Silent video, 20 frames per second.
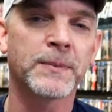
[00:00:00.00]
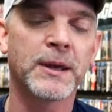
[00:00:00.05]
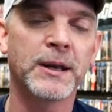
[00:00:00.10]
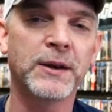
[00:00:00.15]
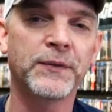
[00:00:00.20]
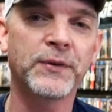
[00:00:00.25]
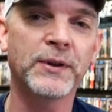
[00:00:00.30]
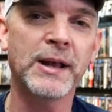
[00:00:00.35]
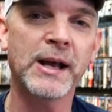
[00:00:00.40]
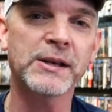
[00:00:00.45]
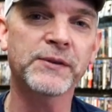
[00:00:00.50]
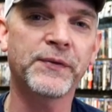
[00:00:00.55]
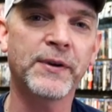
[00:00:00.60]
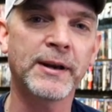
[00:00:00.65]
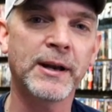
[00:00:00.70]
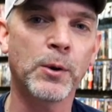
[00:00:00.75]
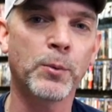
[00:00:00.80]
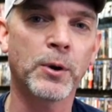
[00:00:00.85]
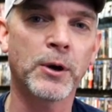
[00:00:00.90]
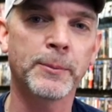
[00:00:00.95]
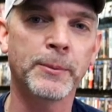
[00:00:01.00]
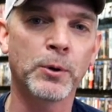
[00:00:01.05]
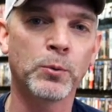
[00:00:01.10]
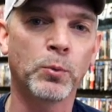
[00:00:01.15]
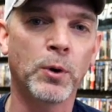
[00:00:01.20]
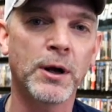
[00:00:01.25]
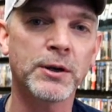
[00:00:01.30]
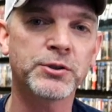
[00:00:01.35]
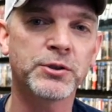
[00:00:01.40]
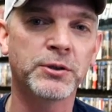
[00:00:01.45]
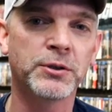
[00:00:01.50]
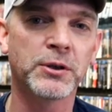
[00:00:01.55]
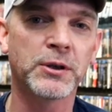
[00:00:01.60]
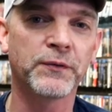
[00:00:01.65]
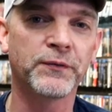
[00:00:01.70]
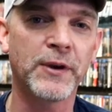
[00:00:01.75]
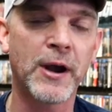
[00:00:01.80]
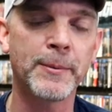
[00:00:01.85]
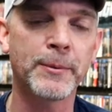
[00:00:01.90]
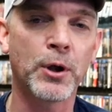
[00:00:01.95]
And if you'd like to find out what I've been watching, you can
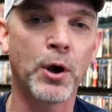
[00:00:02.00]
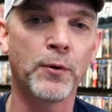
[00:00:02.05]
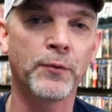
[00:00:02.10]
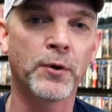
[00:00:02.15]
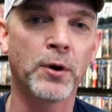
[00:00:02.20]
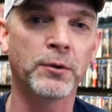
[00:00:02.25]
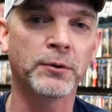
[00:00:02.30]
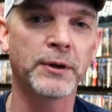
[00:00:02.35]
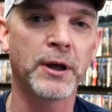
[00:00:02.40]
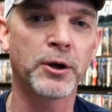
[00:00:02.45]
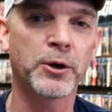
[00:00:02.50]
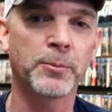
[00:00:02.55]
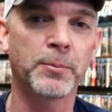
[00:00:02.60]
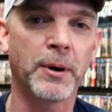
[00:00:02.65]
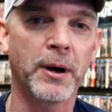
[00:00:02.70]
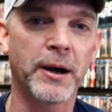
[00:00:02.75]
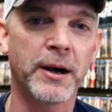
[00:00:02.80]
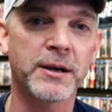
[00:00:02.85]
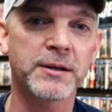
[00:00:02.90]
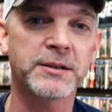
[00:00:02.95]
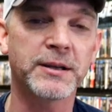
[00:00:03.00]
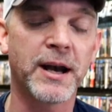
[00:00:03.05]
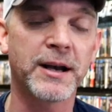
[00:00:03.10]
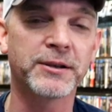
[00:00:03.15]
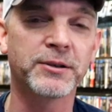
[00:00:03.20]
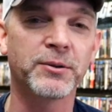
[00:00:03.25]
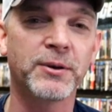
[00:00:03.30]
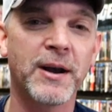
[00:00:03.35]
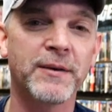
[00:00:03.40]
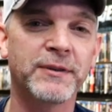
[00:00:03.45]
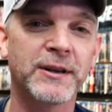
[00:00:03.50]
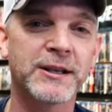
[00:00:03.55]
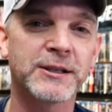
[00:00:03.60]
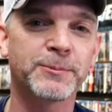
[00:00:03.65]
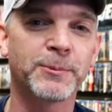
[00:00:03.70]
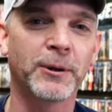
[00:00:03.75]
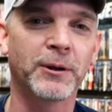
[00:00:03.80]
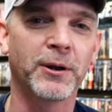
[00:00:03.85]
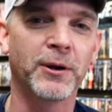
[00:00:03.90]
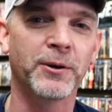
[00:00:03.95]
find me over on Letterboxd. I do have links
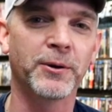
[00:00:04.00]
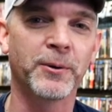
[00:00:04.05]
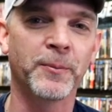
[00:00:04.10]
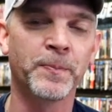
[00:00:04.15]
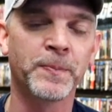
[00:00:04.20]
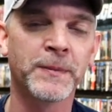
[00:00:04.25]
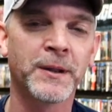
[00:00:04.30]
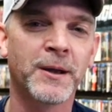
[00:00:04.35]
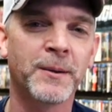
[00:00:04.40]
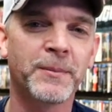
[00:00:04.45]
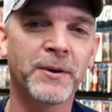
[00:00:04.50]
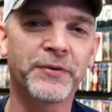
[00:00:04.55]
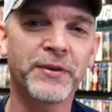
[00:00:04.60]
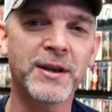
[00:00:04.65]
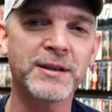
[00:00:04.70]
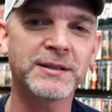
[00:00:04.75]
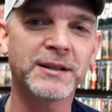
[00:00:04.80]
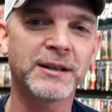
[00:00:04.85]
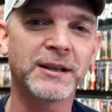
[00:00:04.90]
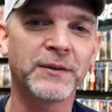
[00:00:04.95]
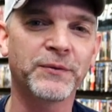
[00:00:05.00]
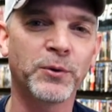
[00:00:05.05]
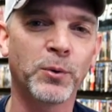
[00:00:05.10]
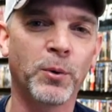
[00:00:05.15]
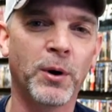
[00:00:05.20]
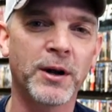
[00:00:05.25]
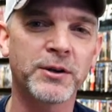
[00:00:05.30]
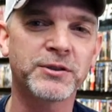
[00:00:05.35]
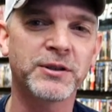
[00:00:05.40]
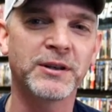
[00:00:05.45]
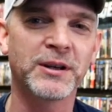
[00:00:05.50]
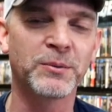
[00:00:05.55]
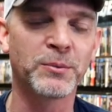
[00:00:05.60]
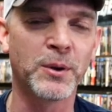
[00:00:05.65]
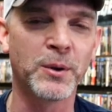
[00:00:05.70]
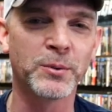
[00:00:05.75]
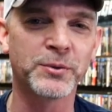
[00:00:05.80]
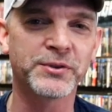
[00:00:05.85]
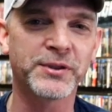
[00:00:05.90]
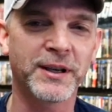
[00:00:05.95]
below. But thanks again for watching, and
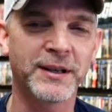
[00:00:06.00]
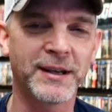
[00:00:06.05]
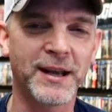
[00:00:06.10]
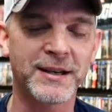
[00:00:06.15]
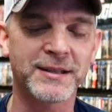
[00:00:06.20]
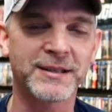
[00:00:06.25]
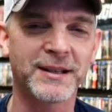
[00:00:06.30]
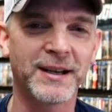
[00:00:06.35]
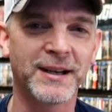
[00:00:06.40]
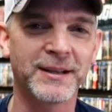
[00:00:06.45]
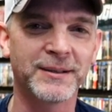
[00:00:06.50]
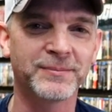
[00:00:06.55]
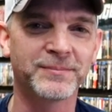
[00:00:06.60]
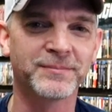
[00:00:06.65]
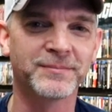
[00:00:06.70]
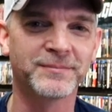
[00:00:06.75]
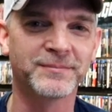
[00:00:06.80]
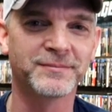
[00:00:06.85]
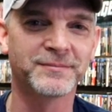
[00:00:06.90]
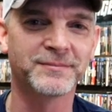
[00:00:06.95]
we will see you next time.